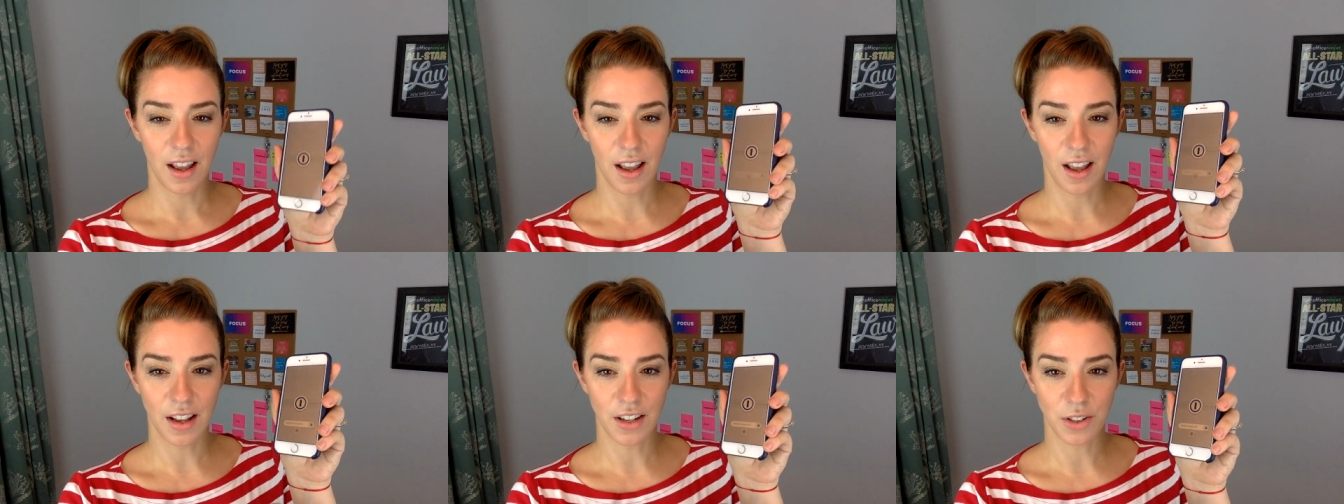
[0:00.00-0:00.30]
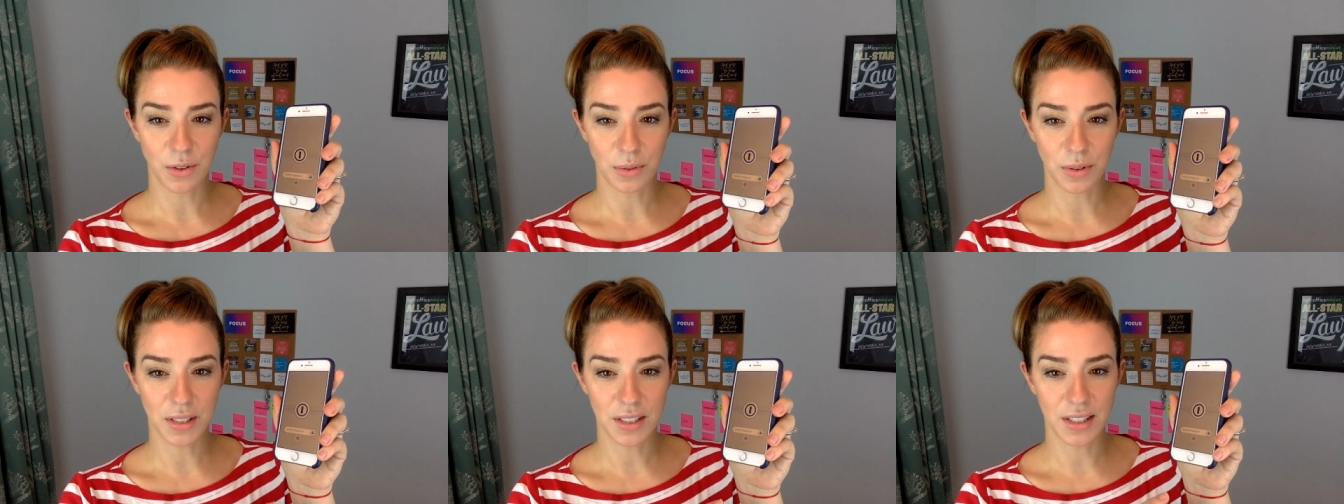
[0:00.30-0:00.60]
and
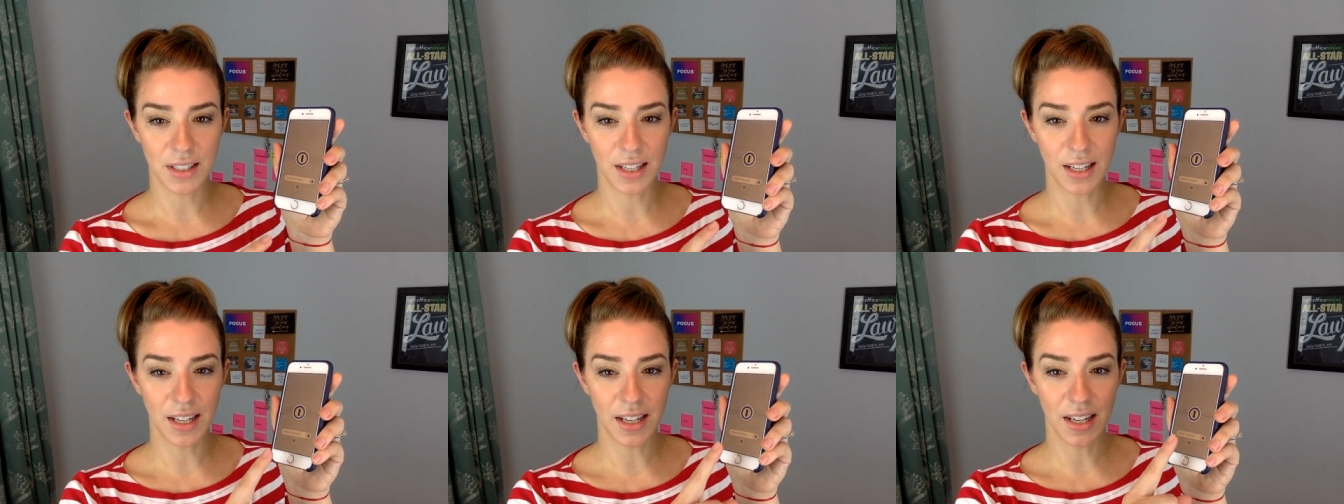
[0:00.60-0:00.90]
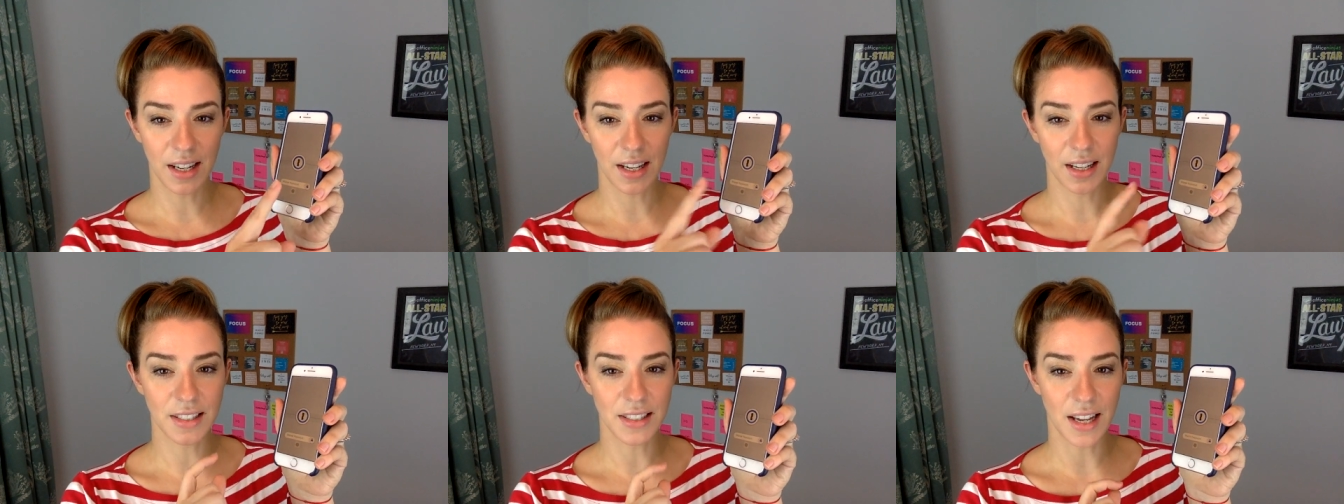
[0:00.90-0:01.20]
you will
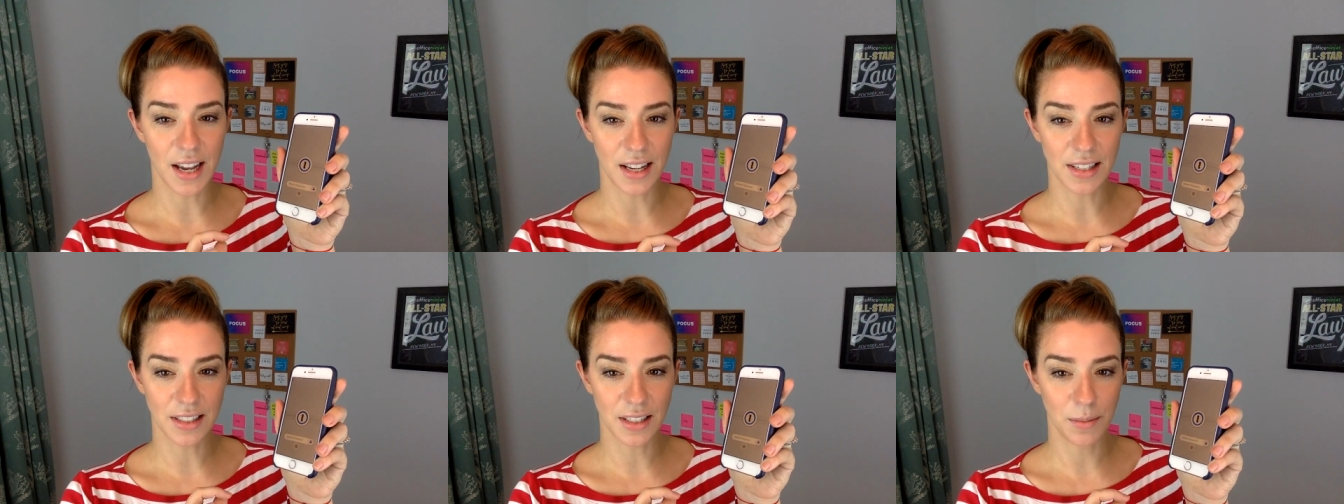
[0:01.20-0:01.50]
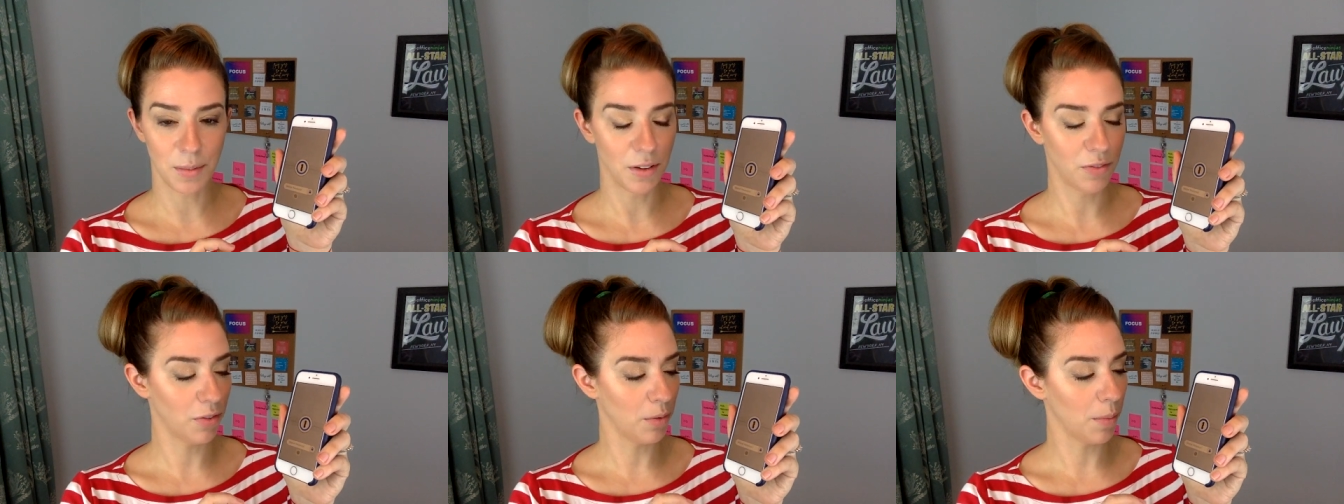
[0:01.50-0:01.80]
see it's
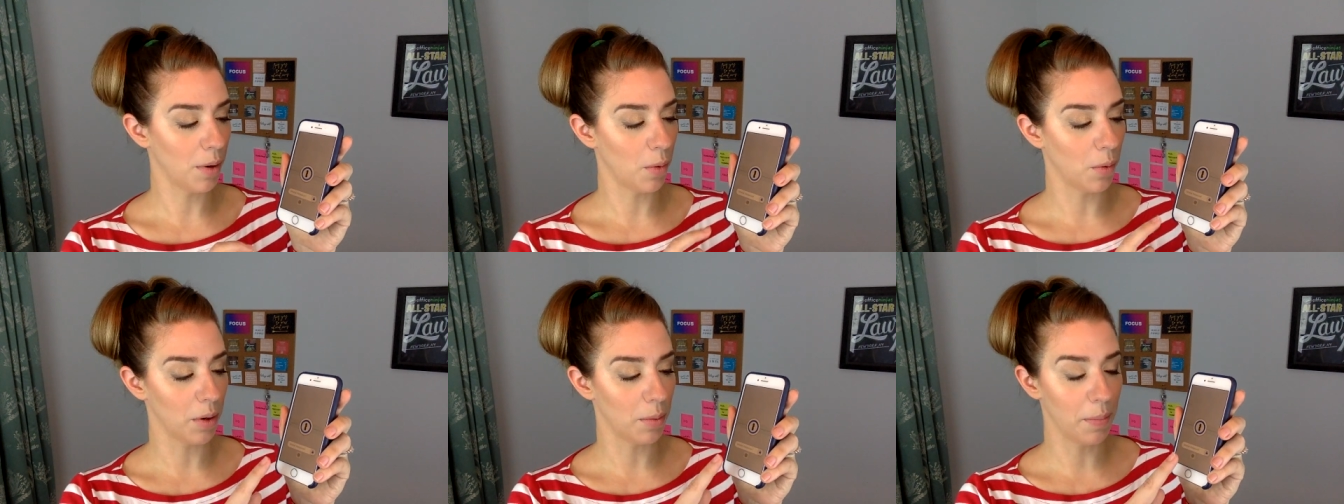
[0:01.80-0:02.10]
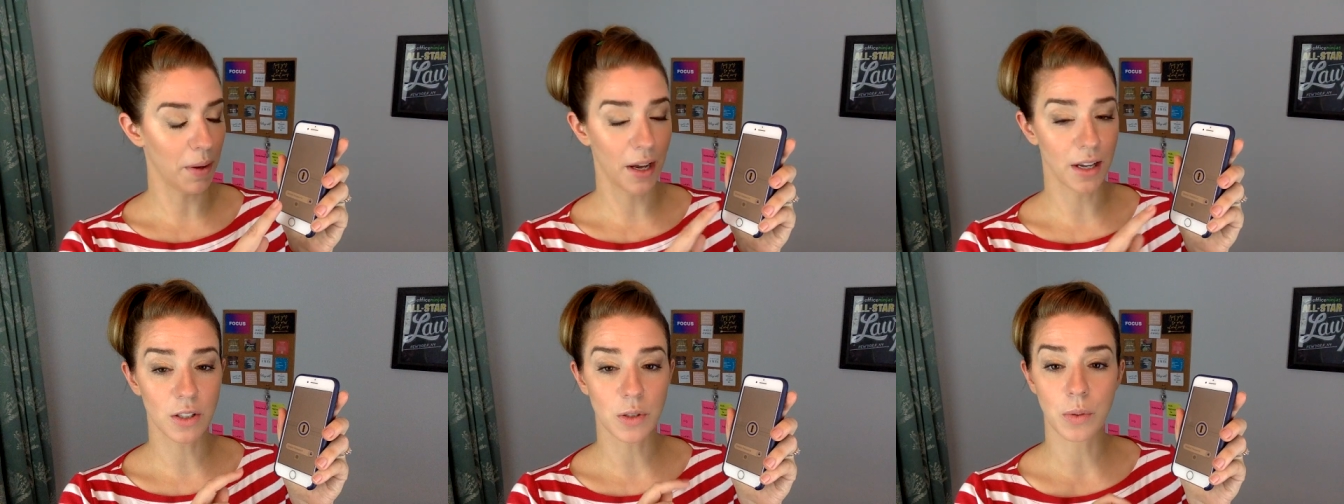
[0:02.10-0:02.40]
asking me for my
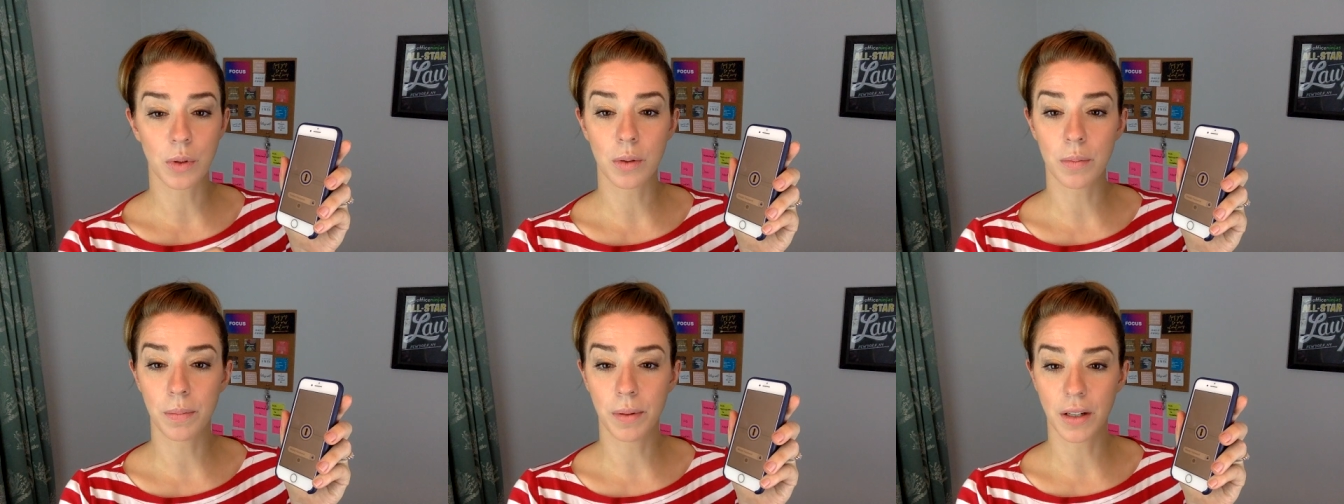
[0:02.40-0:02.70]
1Password